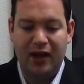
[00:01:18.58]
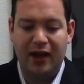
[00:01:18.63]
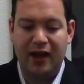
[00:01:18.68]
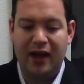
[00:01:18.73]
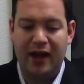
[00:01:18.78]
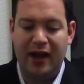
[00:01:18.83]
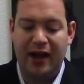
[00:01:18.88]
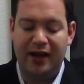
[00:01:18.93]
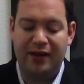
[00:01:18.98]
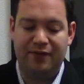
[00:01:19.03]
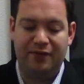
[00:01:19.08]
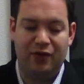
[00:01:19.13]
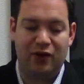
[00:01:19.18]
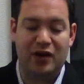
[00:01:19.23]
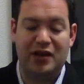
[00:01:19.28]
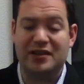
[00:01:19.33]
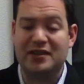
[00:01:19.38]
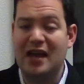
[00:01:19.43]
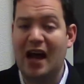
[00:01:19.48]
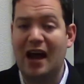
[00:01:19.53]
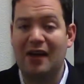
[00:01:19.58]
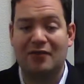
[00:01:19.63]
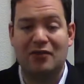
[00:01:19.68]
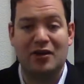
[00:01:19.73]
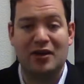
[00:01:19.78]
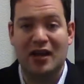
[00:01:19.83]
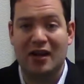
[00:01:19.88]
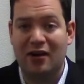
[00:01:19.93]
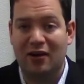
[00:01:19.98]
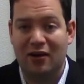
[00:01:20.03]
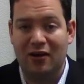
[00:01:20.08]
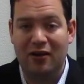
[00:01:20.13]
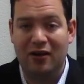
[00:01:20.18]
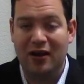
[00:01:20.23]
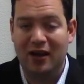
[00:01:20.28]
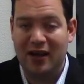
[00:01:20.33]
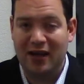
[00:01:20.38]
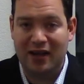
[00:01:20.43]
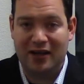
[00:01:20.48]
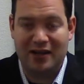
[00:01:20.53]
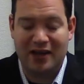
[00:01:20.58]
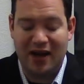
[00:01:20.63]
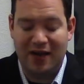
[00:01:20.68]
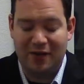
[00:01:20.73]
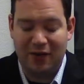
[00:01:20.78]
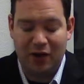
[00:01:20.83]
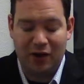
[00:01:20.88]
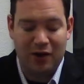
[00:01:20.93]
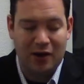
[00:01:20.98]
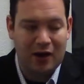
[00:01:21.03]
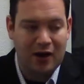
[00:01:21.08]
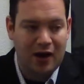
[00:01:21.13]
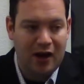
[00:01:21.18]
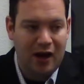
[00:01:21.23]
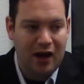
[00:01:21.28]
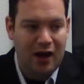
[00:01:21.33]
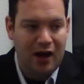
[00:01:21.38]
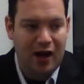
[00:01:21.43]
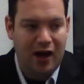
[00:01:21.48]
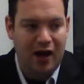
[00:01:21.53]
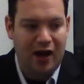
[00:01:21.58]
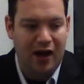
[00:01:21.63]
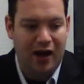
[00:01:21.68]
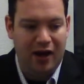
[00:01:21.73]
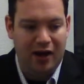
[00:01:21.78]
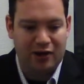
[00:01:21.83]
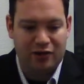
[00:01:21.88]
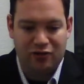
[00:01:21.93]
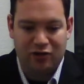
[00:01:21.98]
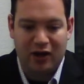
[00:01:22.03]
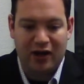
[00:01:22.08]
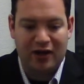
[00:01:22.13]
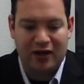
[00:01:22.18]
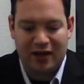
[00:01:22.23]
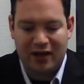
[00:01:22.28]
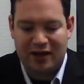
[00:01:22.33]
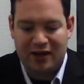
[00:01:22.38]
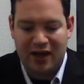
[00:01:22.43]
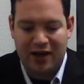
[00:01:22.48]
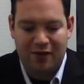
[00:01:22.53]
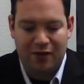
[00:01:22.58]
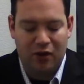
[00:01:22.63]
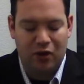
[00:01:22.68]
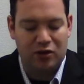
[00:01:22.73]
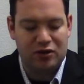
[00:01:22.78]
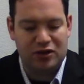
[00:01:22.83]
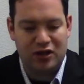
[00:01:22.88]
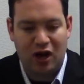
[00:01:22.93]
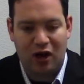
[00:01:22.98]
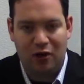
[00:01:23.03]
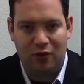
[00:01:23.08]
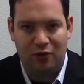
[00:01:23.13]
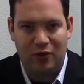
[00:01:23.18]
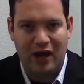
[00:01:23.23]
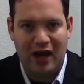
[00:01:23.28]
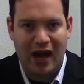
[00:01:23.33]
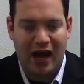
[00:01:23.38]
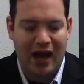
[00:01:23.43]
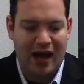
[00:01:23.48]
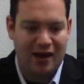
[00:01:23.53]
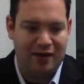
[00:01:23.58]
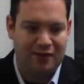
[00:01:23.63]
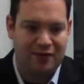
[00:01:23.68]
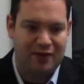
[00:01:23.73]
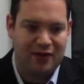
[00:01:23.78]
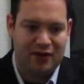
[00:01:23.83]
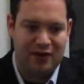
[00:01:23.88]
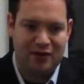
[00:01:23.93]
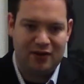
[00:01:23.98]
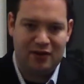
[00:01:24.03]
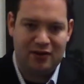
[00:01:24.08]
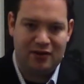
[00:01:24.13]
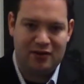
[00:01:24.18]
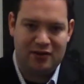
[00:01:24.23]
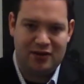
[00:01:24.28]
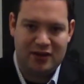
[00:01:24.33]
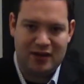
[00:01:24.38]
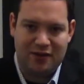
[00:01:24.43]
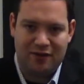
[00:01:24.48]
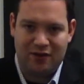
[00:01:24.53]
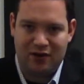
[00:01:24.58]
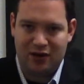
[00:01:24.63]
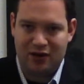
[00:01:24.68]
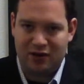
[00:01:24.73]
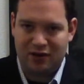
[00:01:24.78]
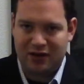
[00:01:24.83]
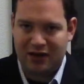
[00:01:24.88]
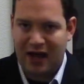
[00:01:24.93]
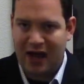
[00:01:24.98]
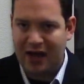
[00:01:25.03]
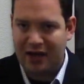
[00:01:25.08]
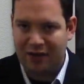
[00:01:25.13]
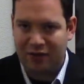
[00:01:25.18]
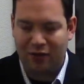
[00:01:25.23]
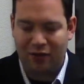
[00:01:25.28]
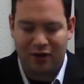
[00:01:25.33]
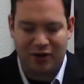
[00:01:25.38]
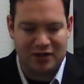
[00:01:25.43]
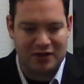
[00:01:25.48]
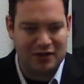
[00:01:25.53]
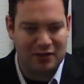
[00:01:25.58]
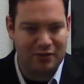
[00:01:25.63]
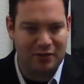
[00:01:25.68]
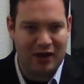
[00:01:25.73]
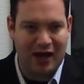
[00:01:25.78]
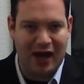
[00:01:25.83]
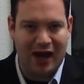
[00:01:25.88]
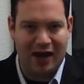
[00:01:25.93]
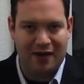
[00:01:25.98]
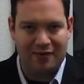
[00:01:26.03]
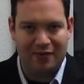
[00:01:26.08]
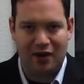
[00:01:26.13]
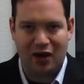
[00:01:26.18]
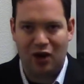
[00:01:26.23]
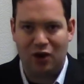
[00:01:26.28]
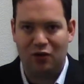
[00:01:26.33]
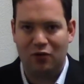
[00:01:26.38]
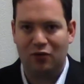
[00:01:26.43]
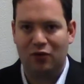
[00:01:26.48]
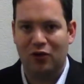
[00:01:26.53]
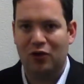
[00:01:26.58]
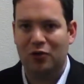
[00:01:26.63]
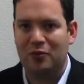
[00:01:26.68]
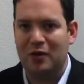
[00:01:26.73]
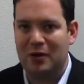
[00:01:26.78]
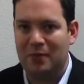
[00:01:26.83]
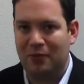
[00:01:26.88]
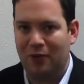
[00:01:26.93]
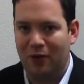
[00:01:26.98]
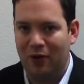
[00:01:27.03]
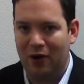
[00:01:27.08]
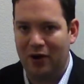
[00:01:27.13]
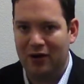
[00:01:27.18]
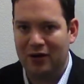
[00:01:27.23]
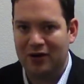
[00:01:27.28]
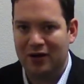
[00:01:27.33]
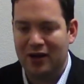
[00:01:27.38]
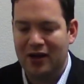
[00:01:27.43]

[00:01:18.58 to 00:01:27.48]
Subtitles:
And for this after dinner endeavor, drink endeavor. So we have different categories. So we have a ruby port,